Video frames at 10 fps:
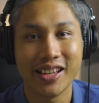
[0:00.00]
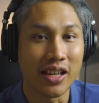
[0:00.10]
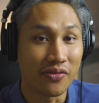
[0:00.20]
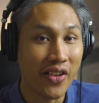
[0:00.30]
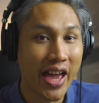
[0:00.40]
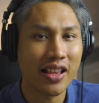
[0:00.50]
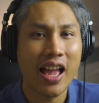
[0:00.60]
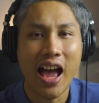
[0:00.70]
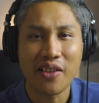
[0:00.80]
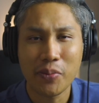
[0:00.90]
In fact,
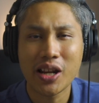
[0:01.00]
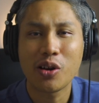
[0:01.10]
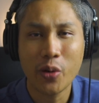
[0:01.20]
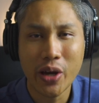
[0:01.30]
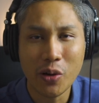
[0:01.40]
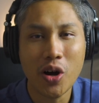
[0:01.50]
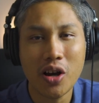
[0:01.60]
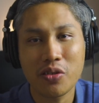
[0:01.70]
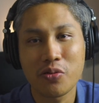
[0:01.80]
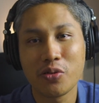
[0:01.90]
I've made a quick
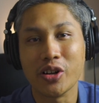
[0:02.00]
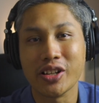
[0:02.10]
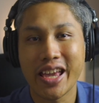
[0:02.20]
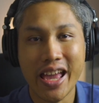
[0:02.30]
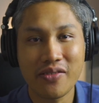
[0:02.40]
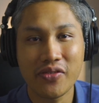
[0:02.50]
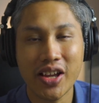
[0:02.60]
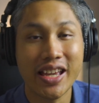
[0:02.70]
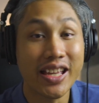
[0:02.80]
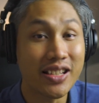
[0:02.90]
walkthrough on
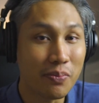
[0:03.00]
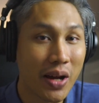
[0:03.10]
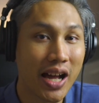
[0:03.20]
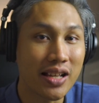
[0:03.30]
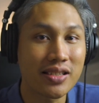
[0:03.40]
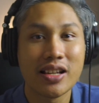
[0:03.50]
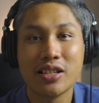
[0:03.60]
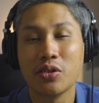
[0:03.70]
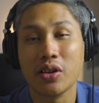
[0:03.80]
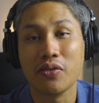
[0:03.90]
Canva in the past,
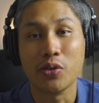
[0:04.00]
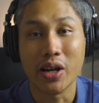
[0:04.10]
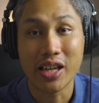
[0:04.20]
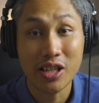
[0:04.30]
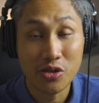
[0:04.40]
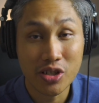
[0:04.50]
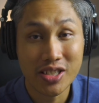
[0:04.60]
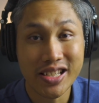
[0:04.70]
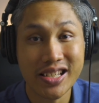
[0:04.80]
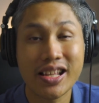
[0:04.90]
so if you are
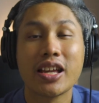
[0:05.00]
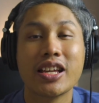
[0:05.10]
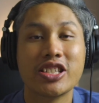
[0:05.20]
interested,